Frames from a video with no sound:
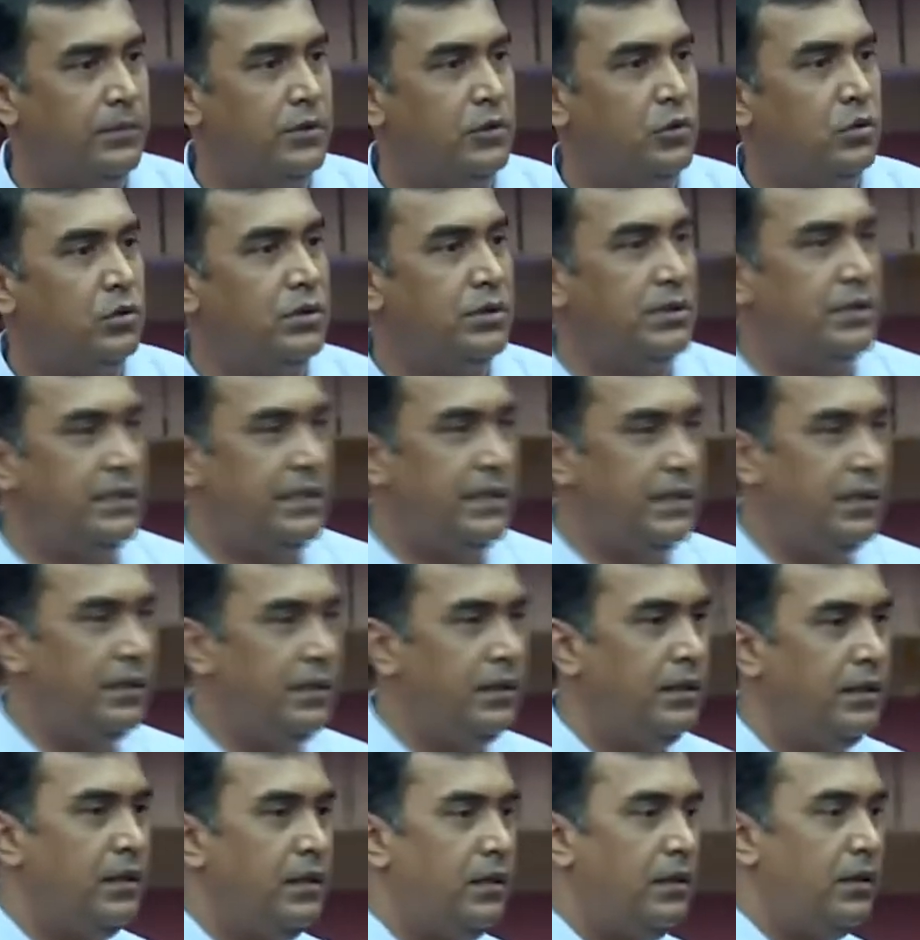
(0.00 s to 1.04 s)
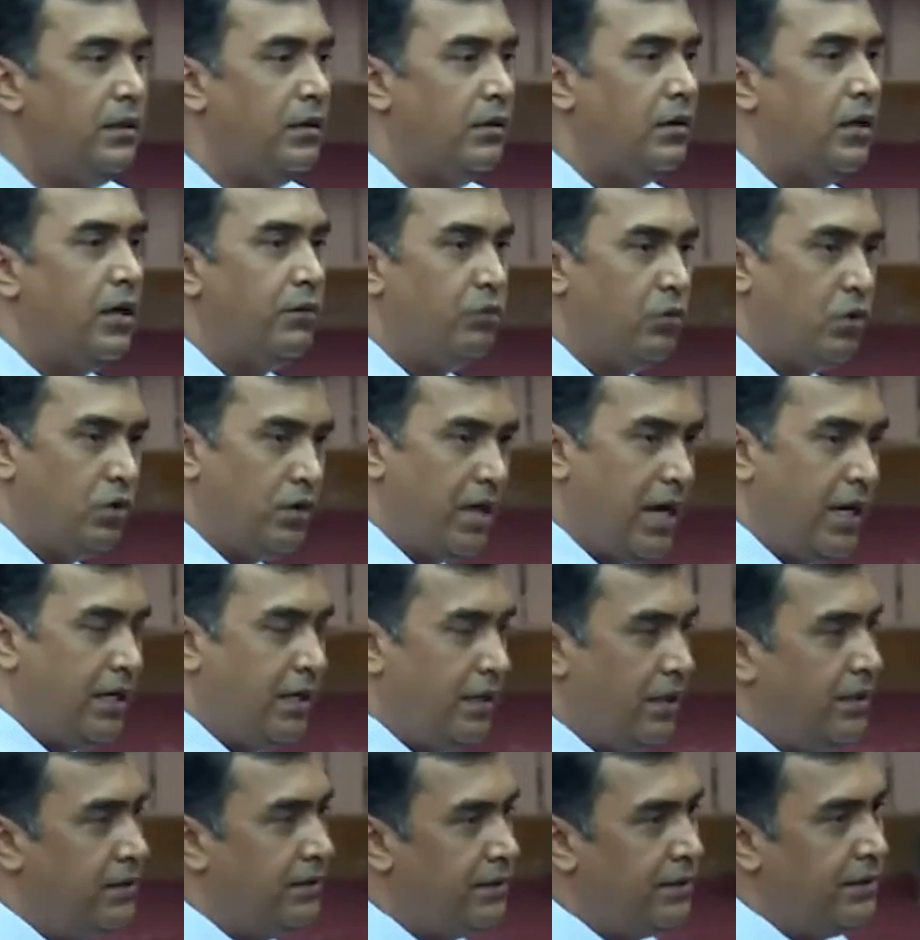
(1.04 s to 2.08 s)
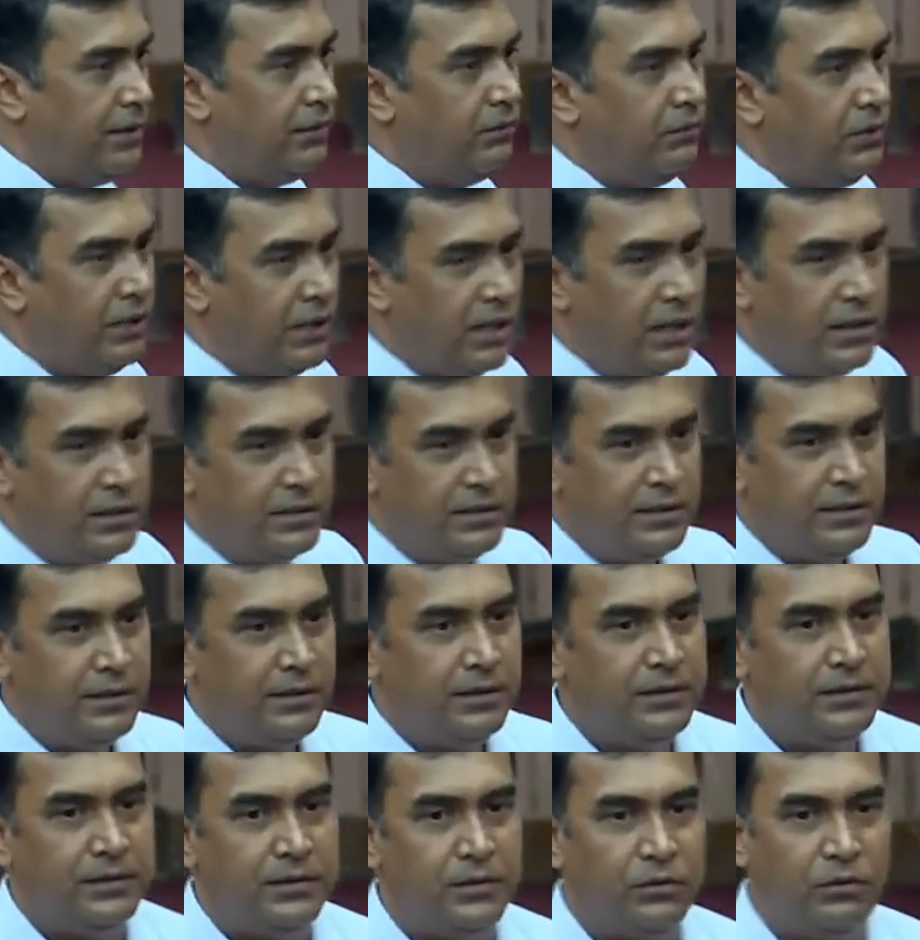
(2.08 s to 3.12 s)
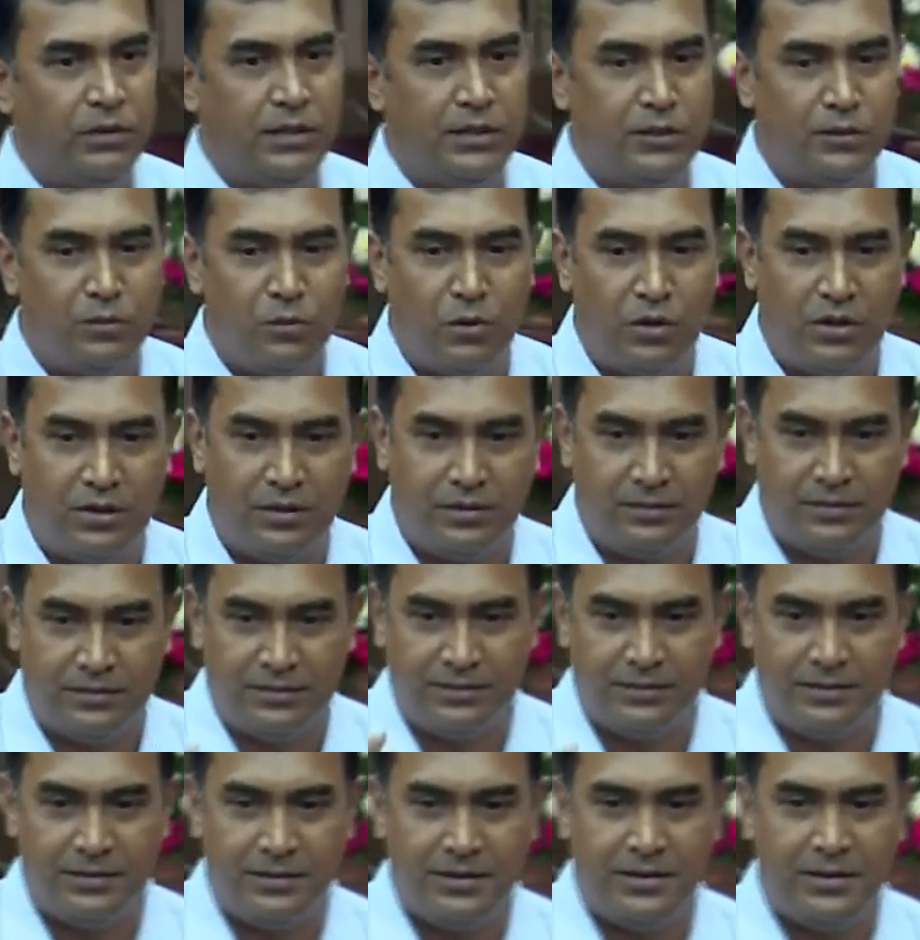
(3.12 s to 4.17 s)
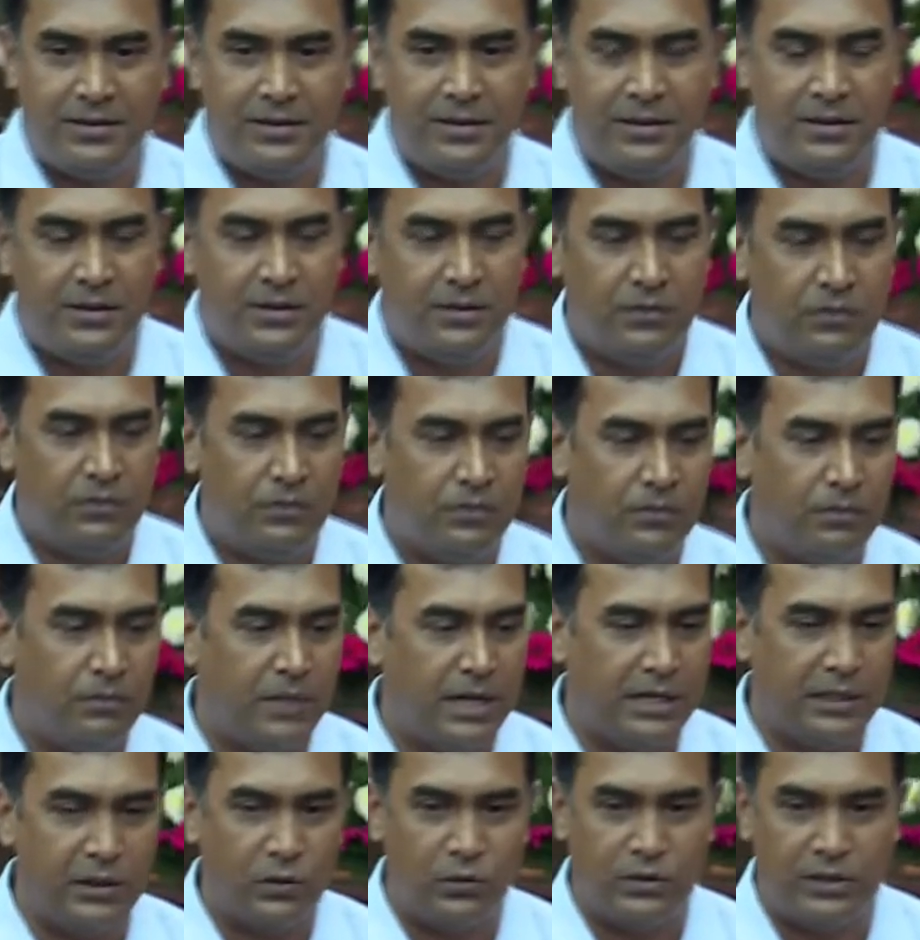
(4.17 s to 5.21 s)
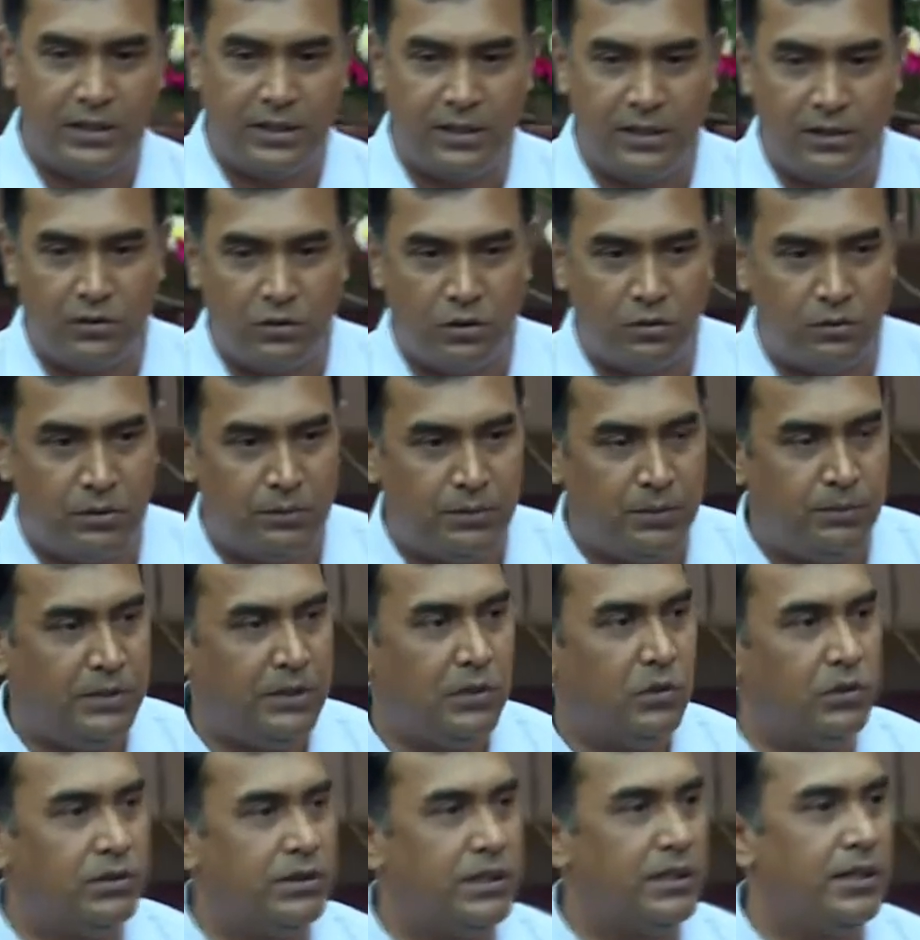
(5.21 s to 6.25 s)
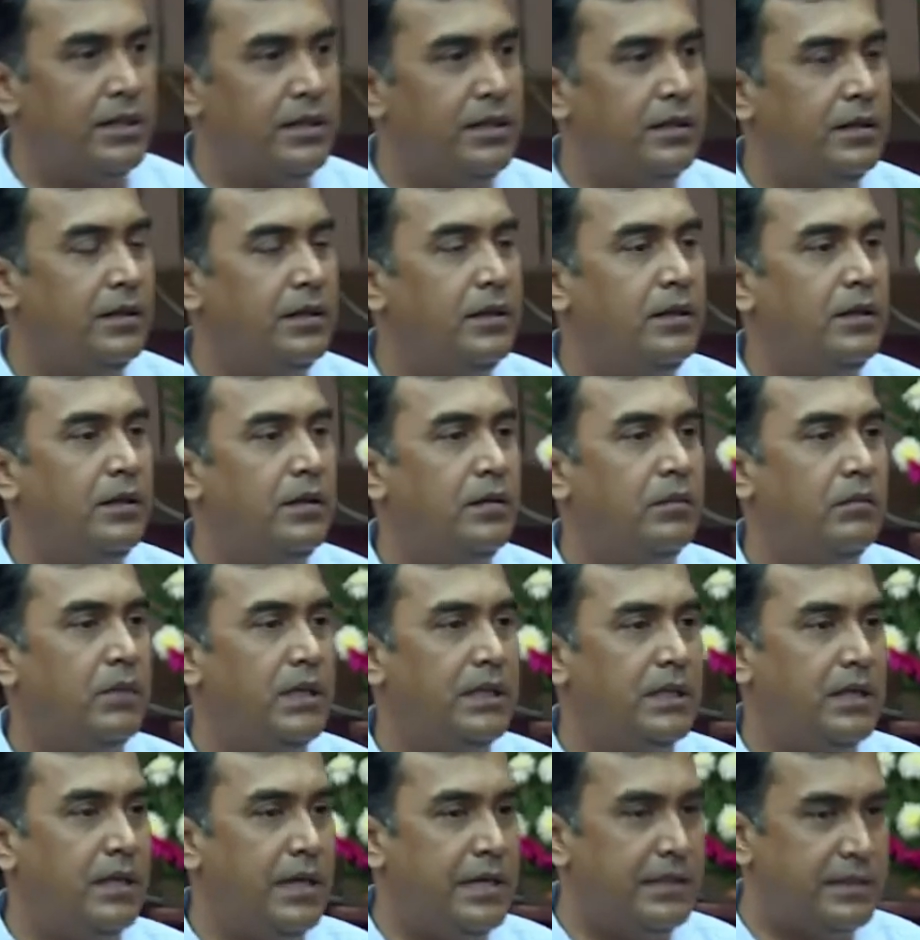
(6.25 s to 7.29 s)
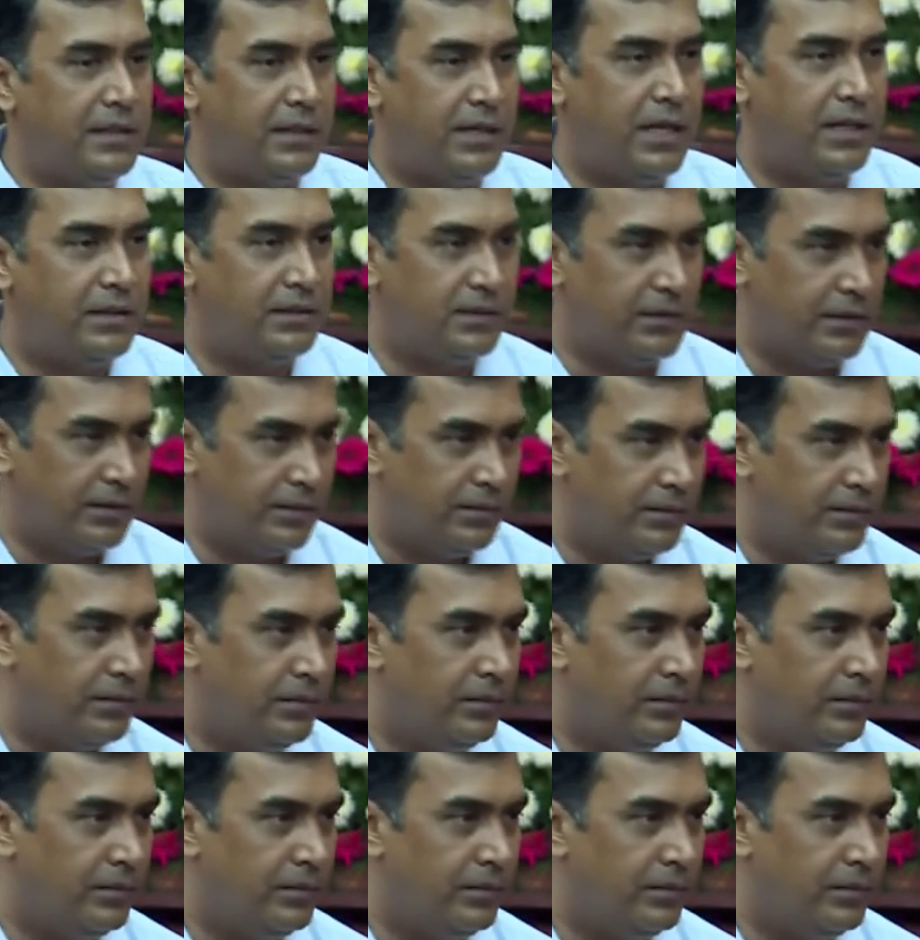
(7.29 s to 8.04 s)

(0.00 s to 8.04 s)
You see, of course, I can't see, we can't see, it's a very small microsecond or maybe picosecond, but the laser can see.